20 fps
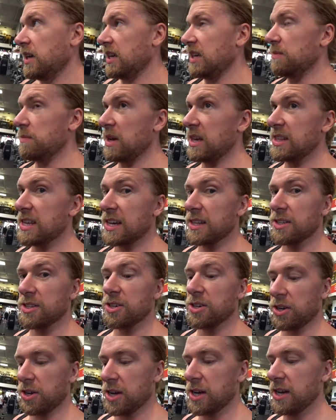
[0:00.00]
He made that
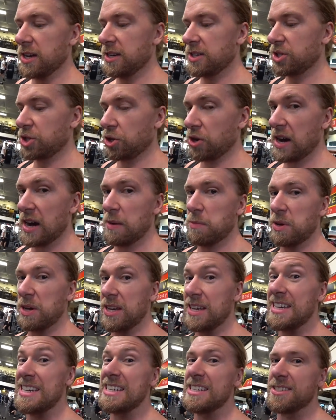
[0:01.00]
look trap
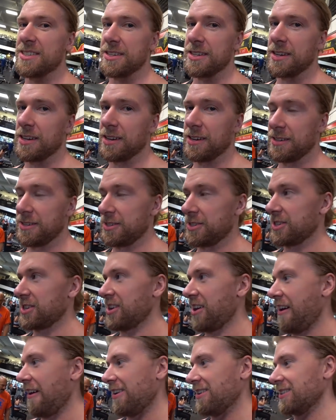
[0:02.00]
easy
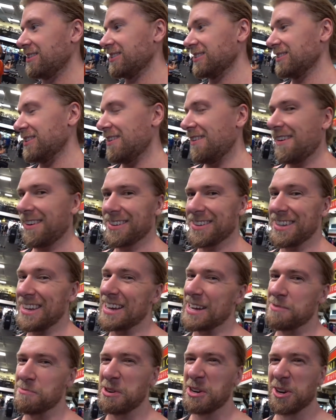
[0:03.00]
us.
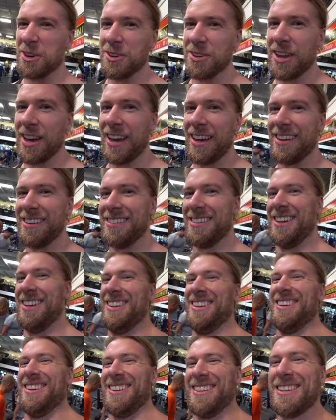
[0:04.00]
Yeah, I'm here all night.
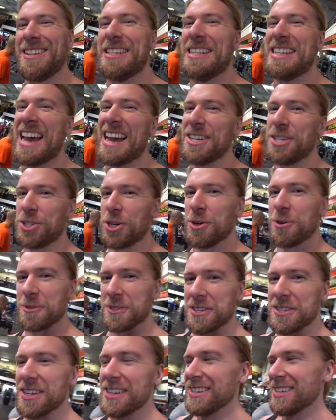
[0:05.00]
Dad
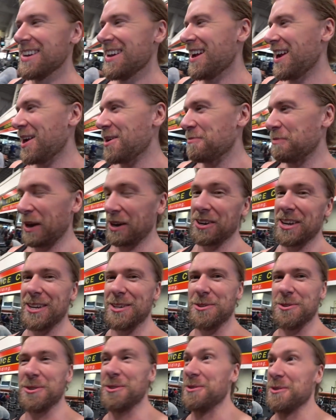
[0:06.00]
jokes. Better get
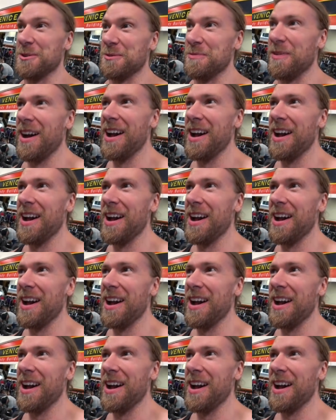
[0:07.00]
used to them.